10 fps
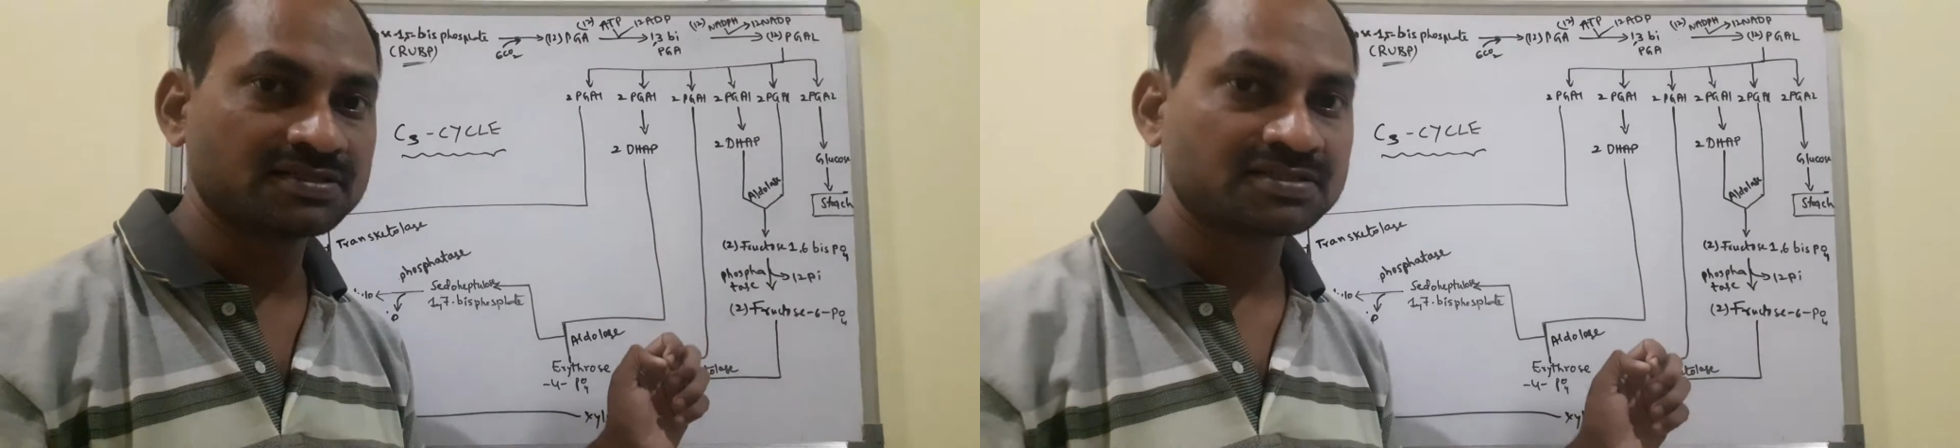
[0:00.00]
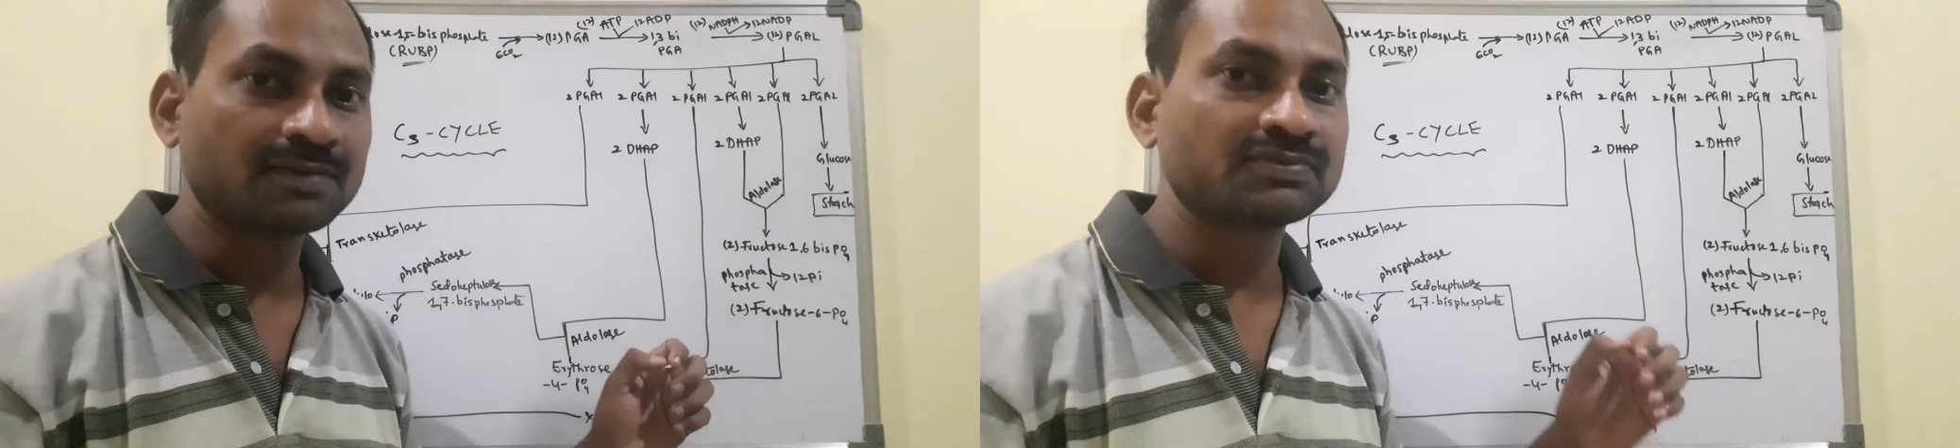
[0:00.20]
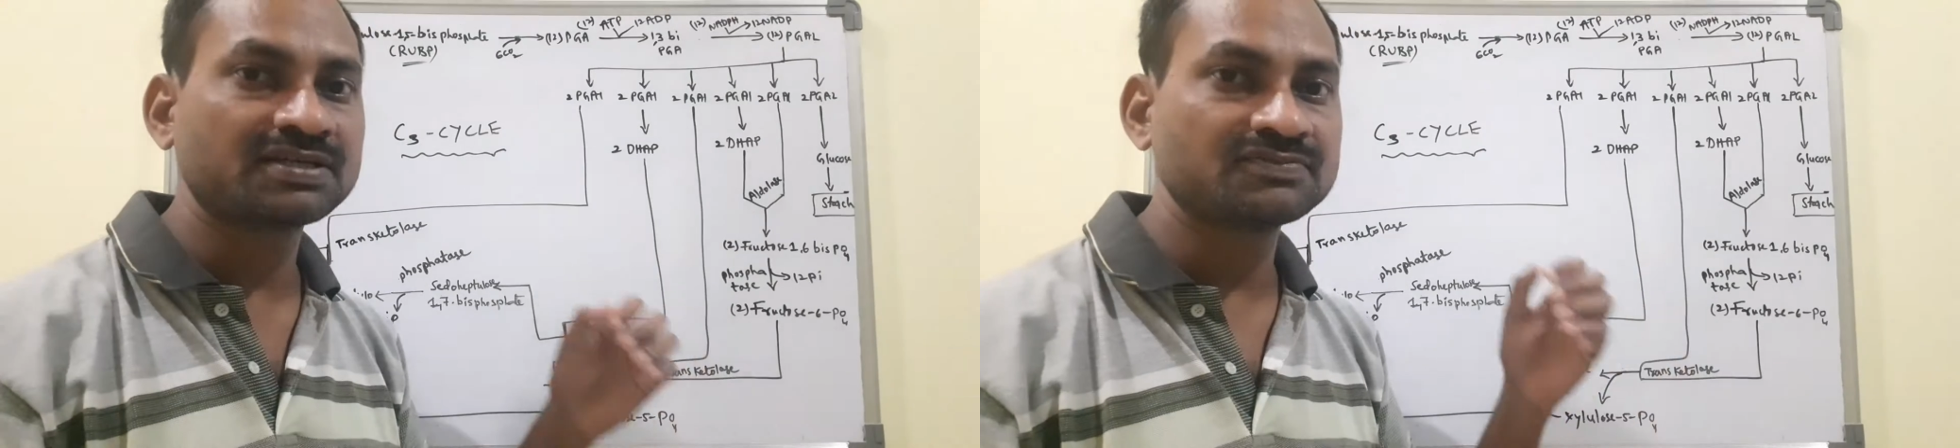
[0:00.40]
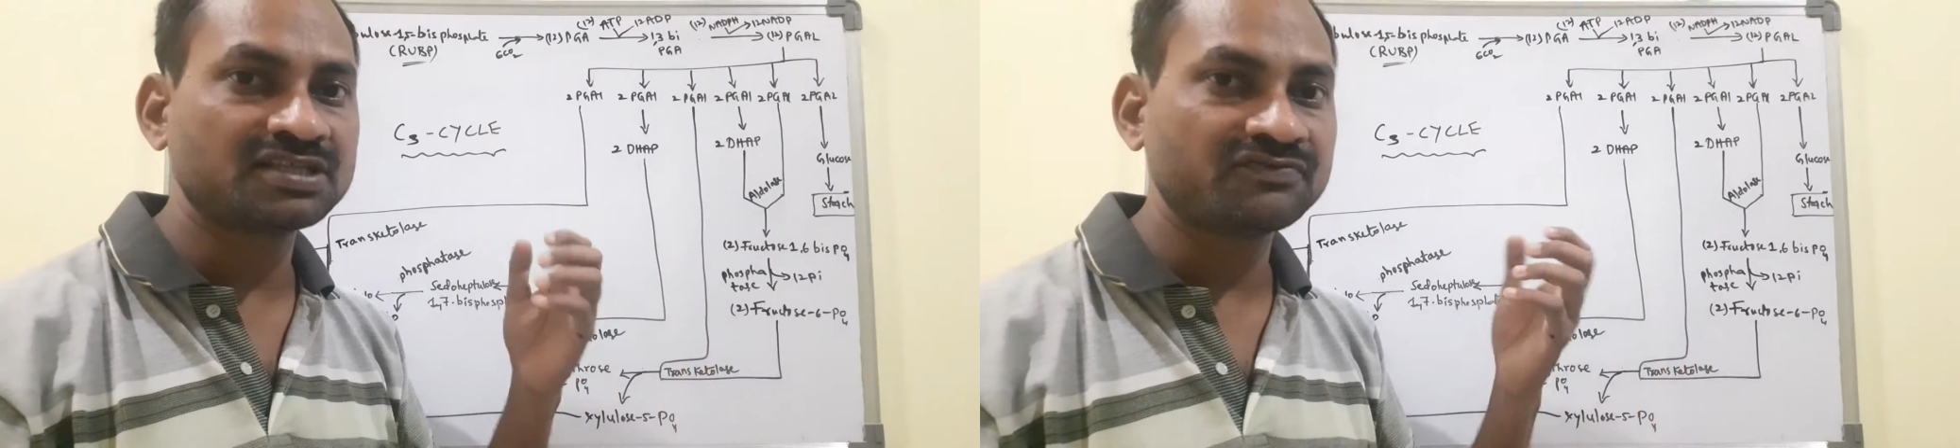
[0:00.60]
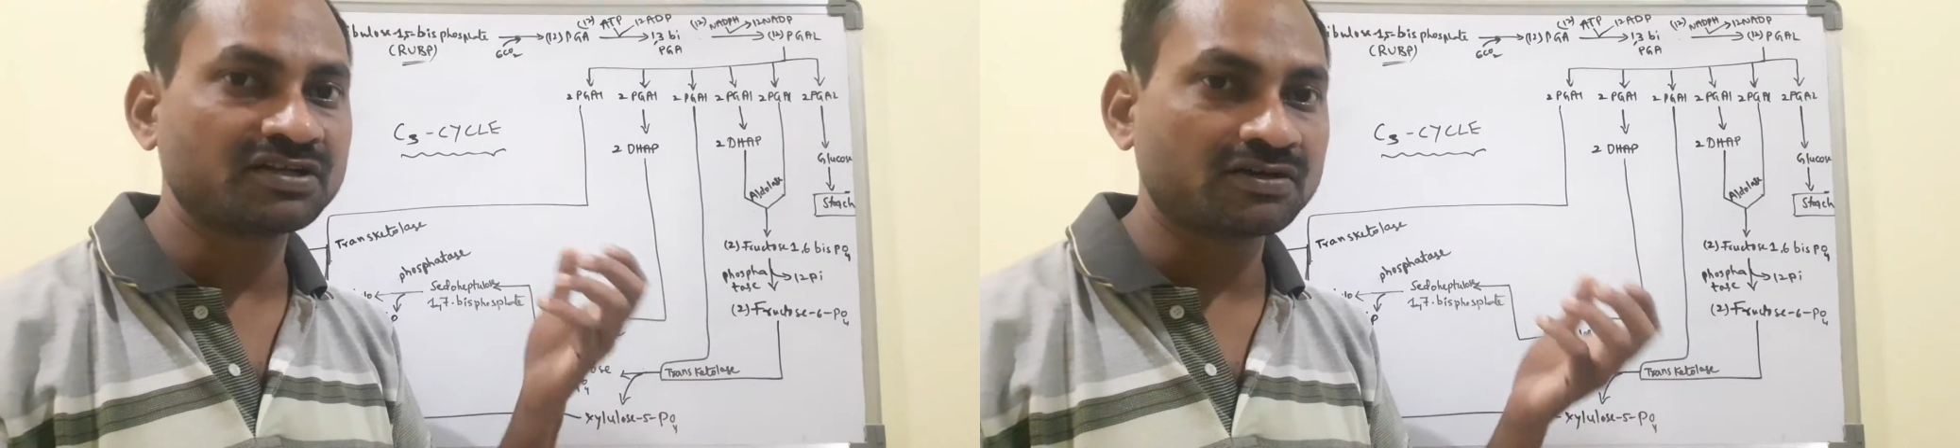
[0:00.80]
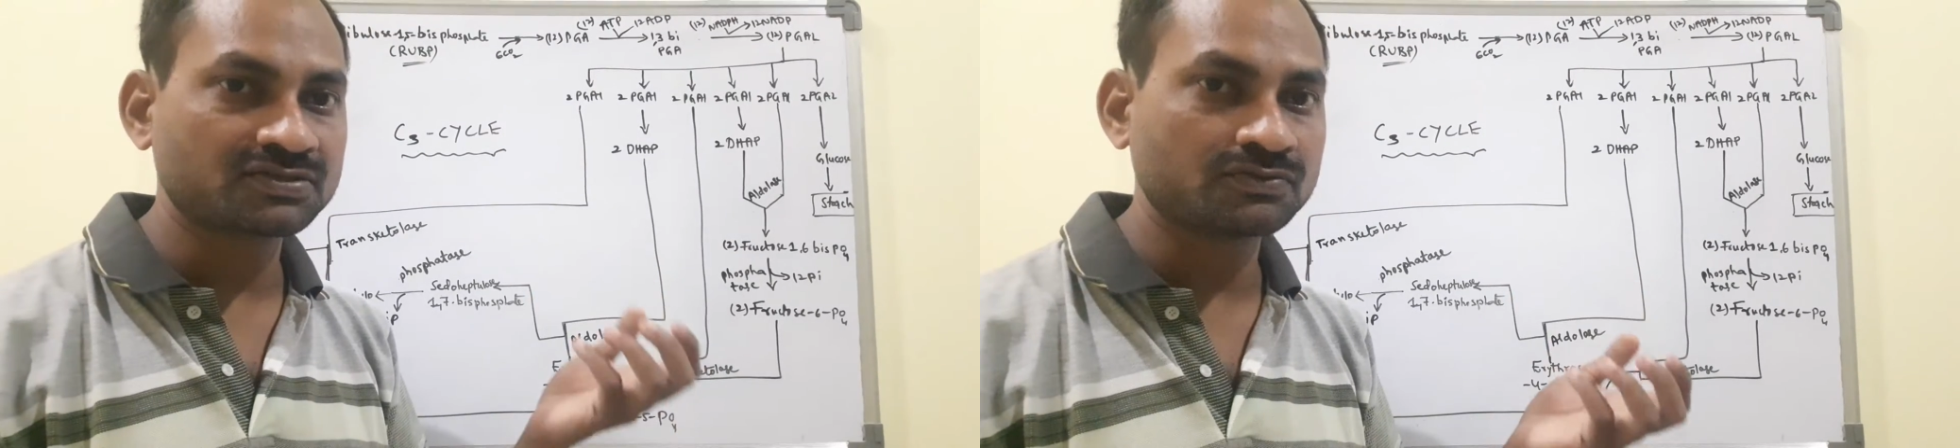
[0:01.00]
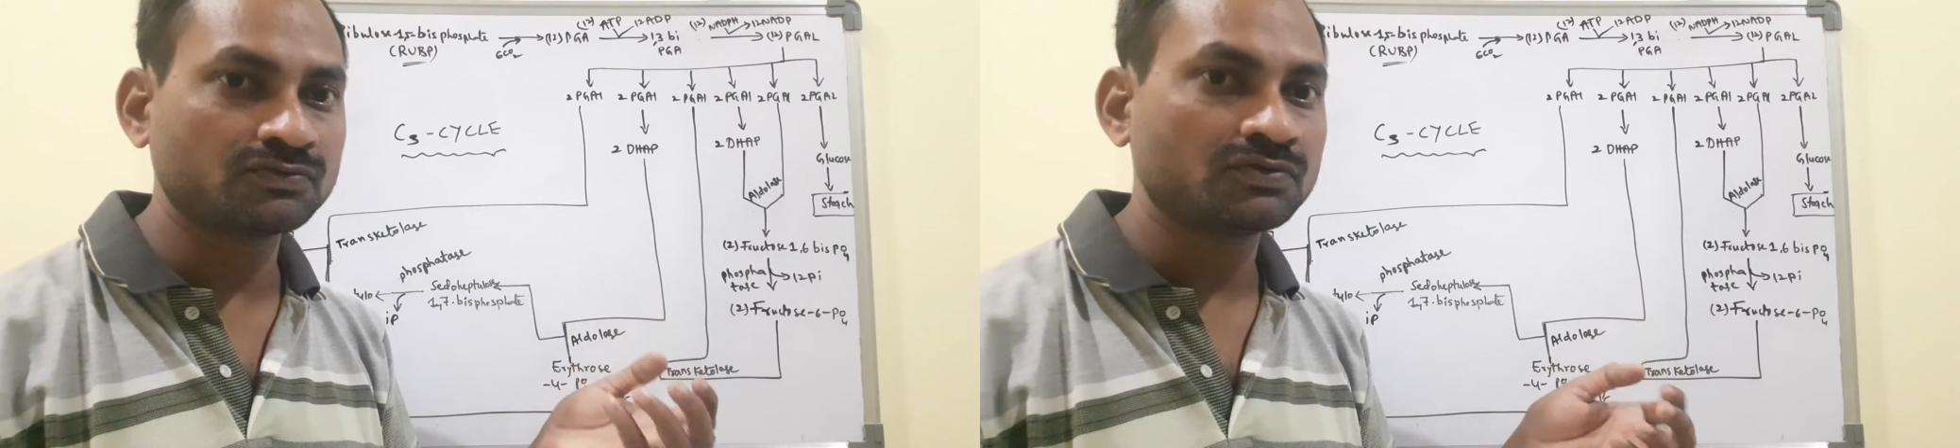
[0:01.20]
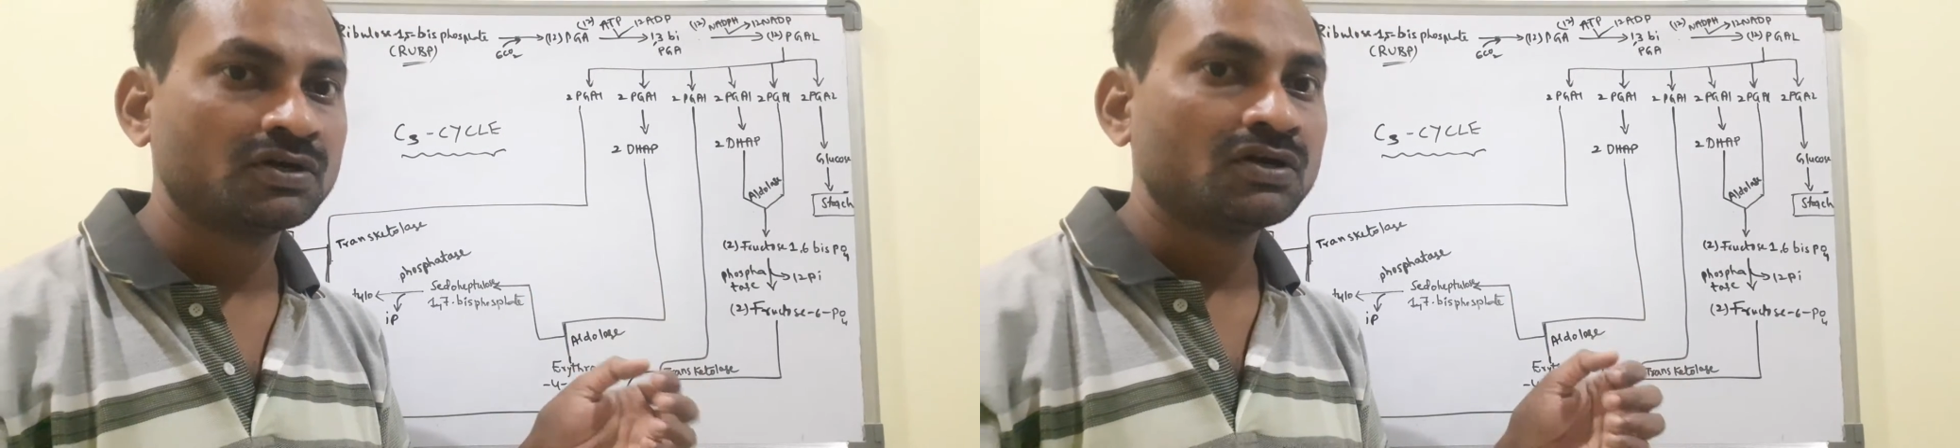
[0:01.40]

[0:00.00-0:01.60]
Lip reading: Sometimes they will ask you